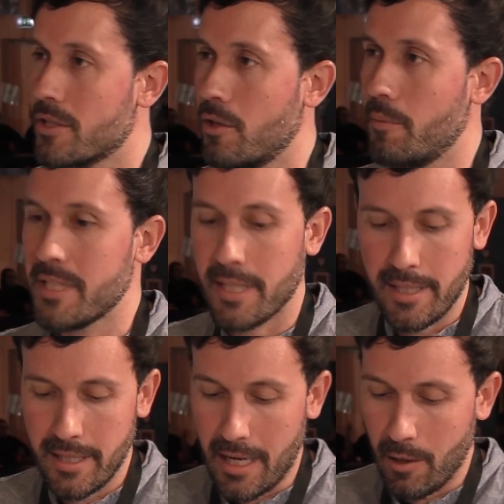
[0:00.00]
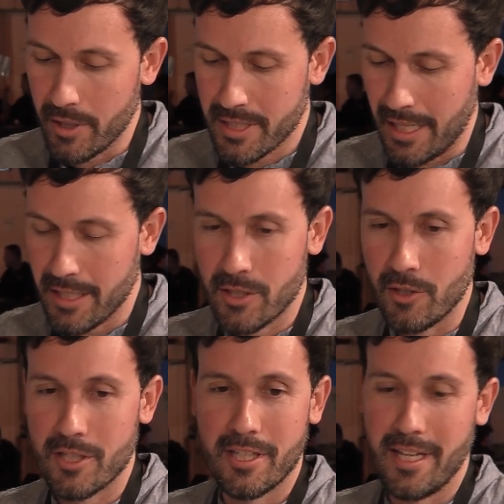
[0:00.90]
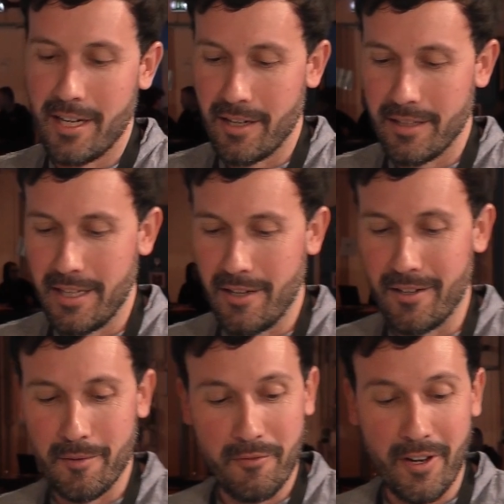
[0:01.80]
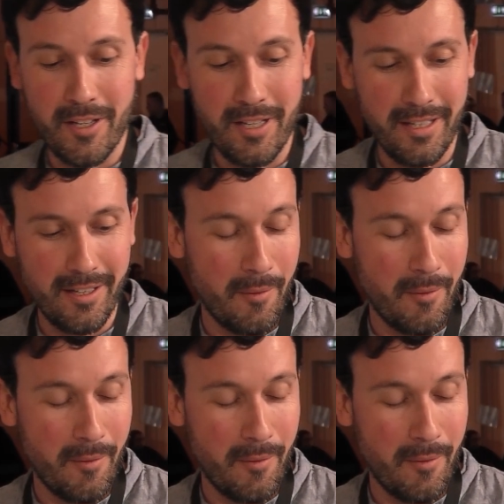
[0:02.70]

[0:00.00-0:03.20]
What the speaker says: So basically, our sensors, they are very.